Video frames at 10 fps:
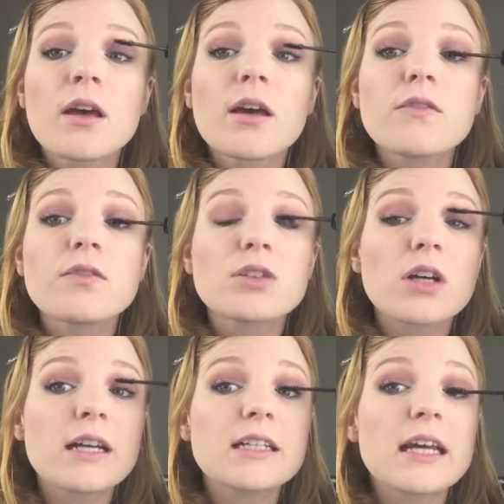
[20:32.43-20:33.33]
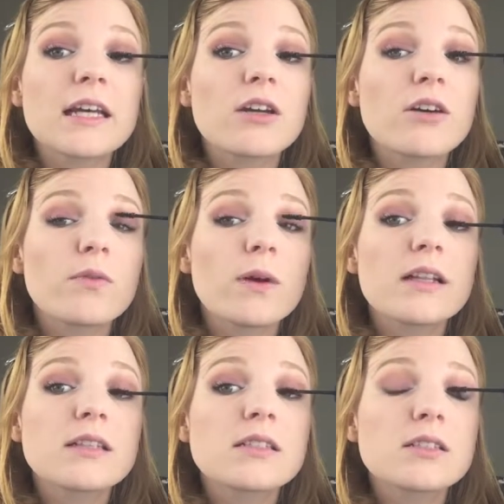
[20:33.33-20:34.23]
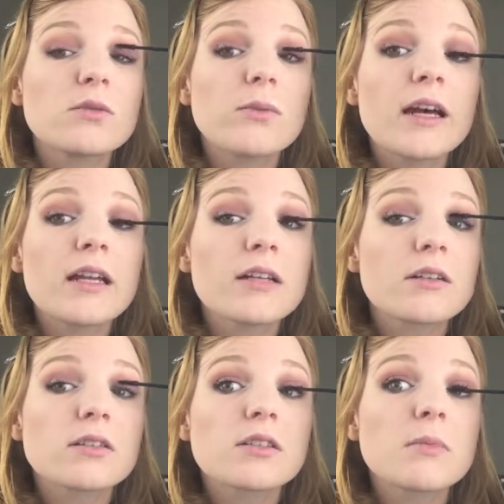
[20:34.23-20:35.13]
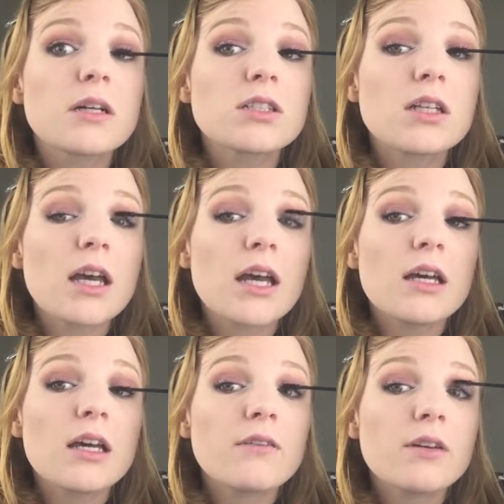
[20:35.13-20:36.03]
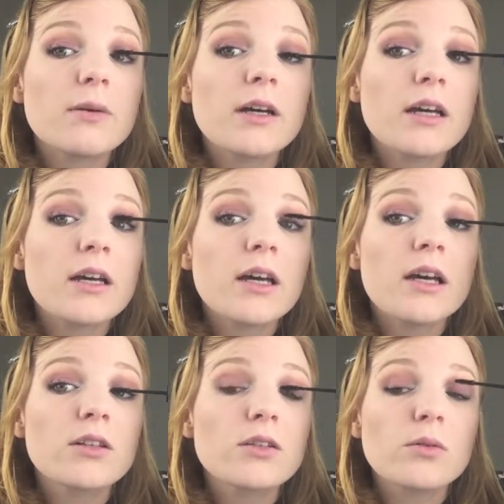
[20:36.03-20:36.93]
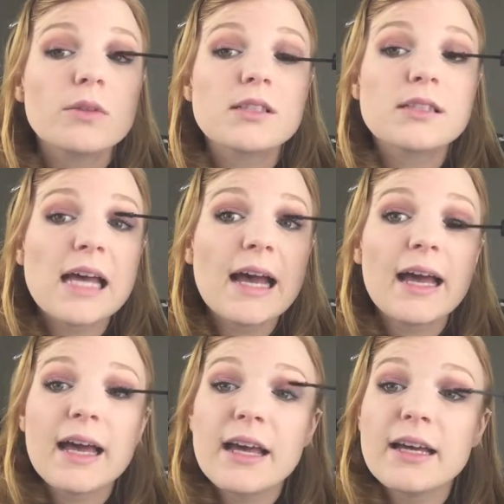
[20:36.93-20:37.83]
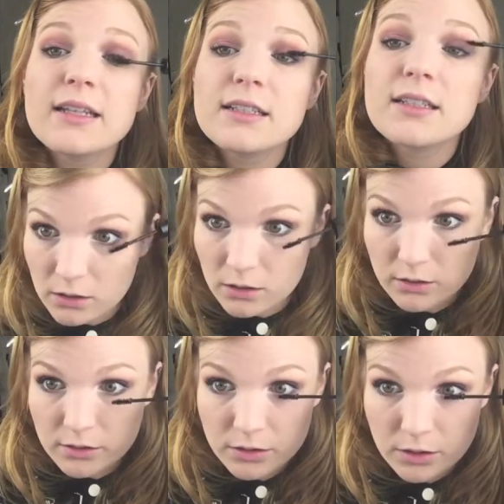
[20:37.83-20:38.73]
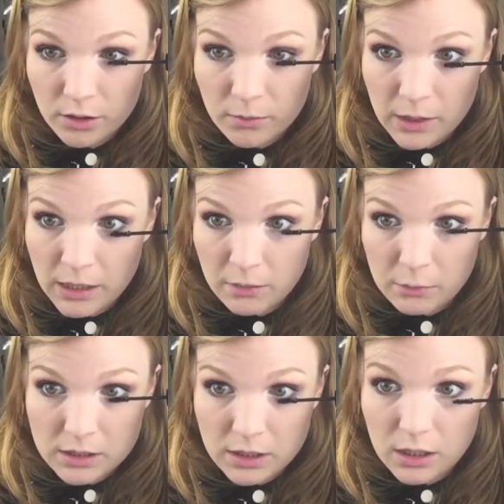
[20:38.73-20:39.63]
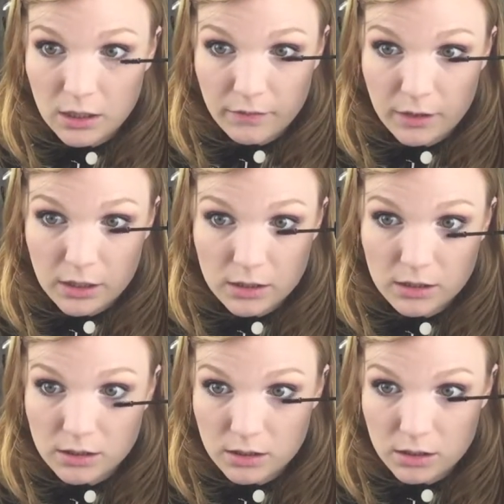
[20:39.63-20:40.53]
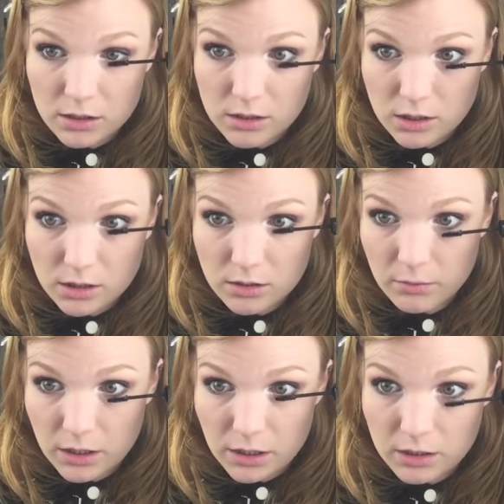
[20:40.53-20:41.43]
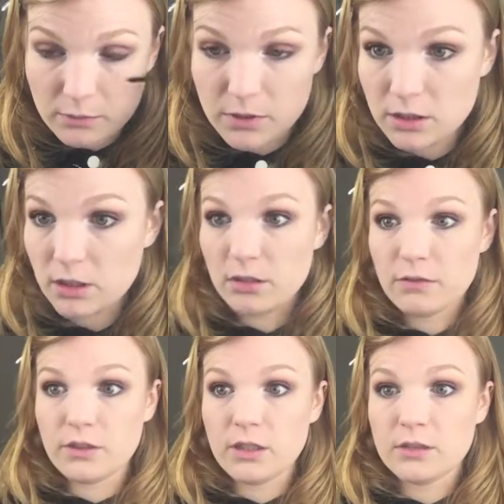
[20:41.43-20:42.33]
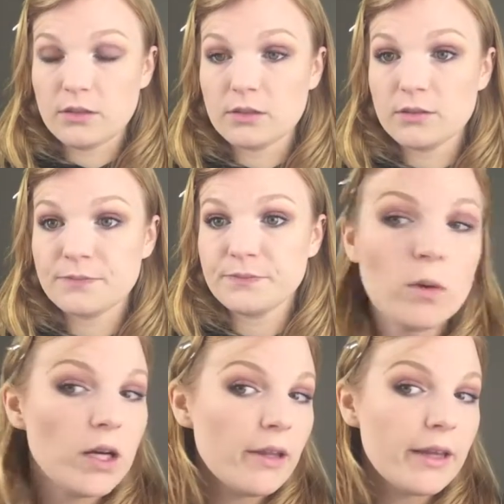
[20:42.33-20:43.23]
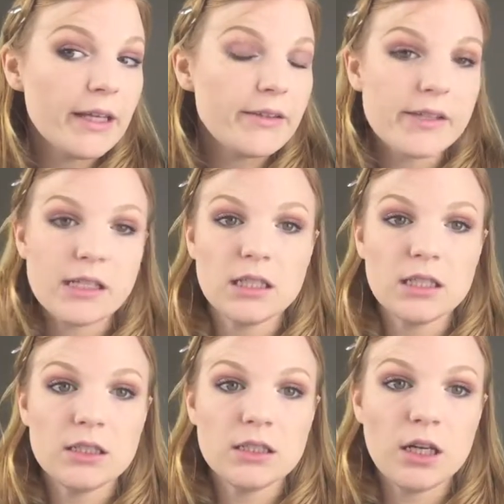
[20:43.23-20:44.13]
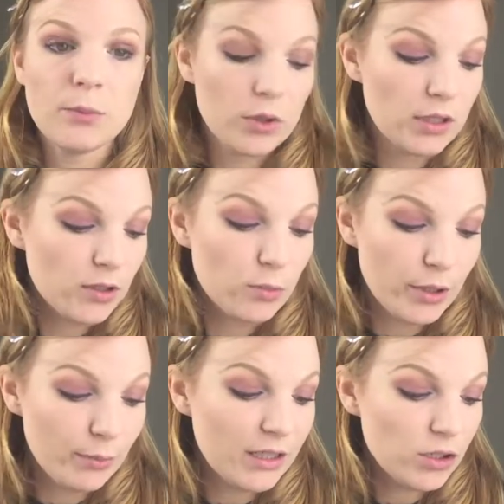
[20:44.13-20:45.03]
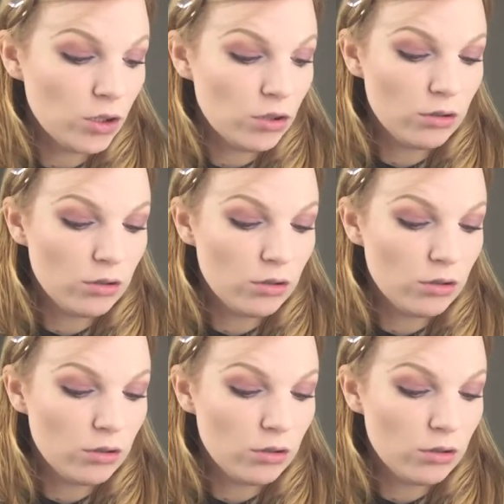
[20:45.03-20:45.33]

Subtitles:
If you try to take it off while it's still wet, it'll just smudge everywhere and you'll be sad. Don't make mascara face. Don't make mascara face. While that's setting, I'll put a little bit of blush on.